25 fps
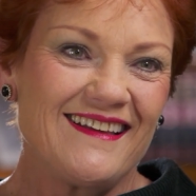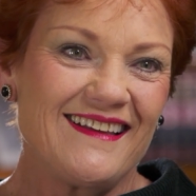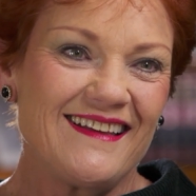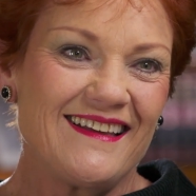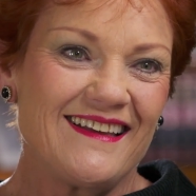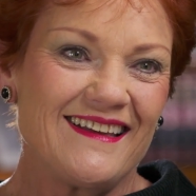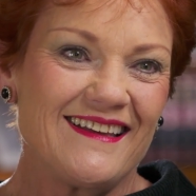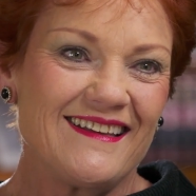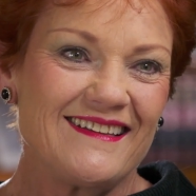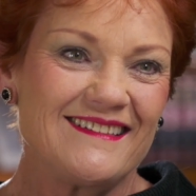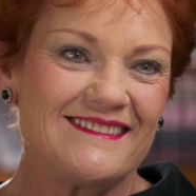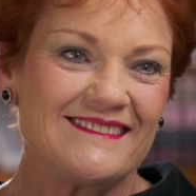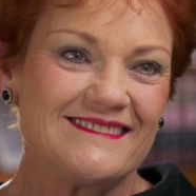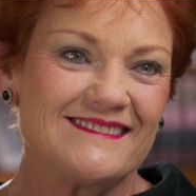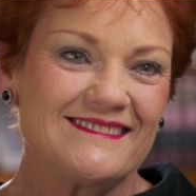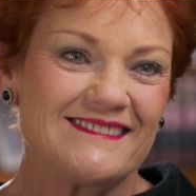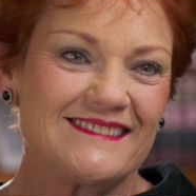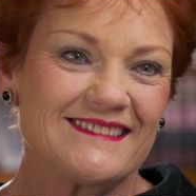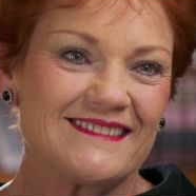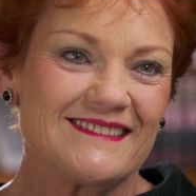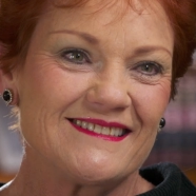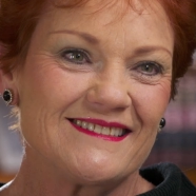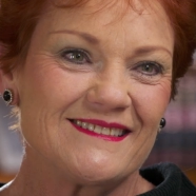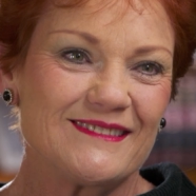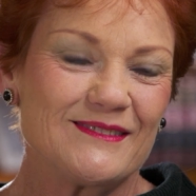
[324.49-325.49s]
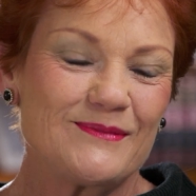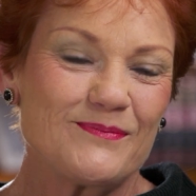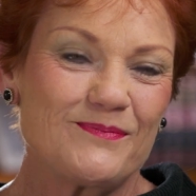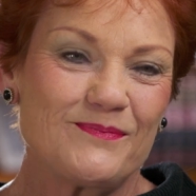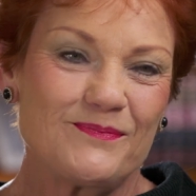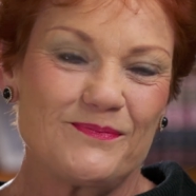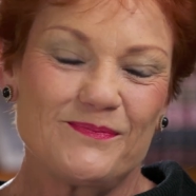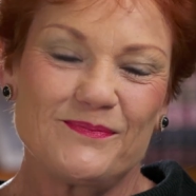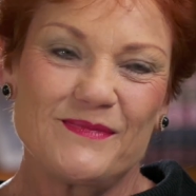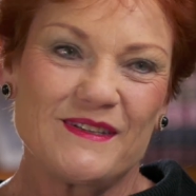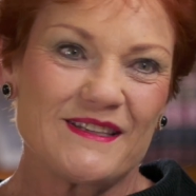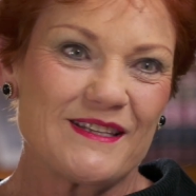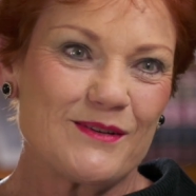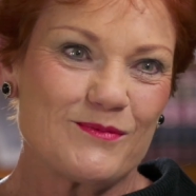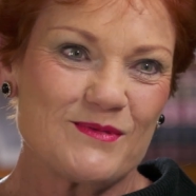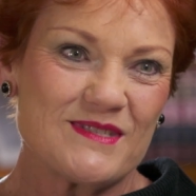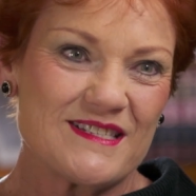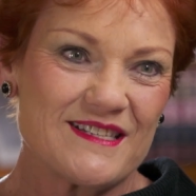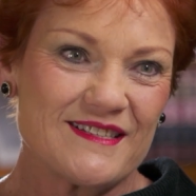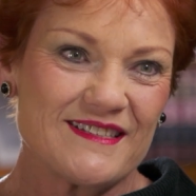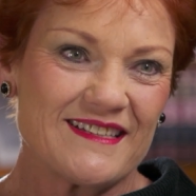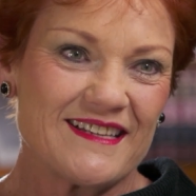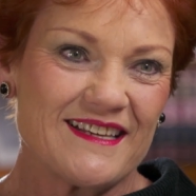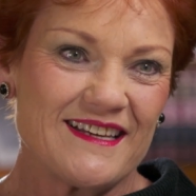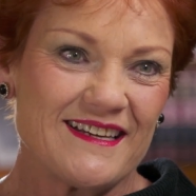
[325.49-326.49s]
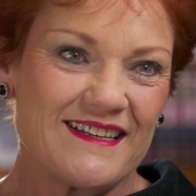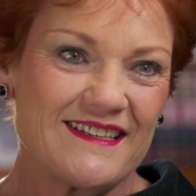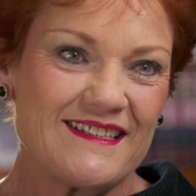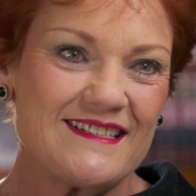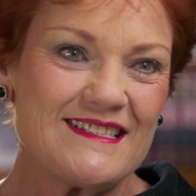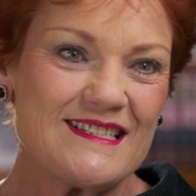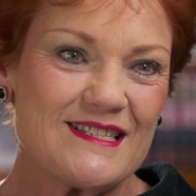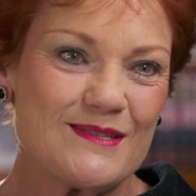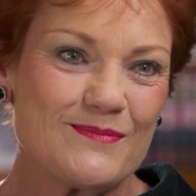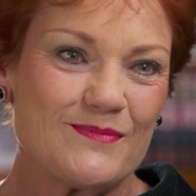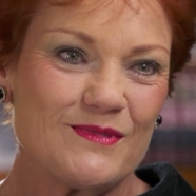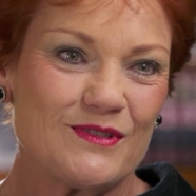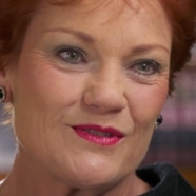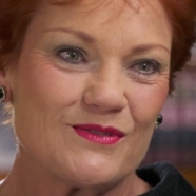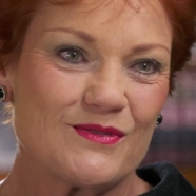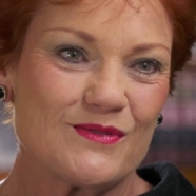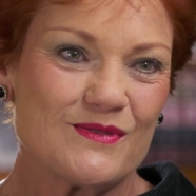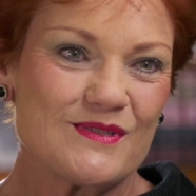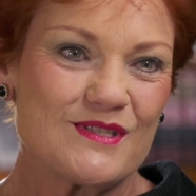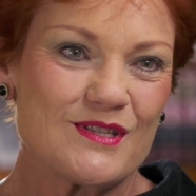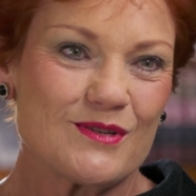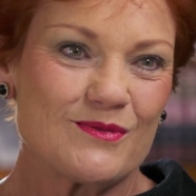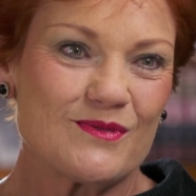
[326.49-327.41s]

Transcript: And uh, but that wasn't the case because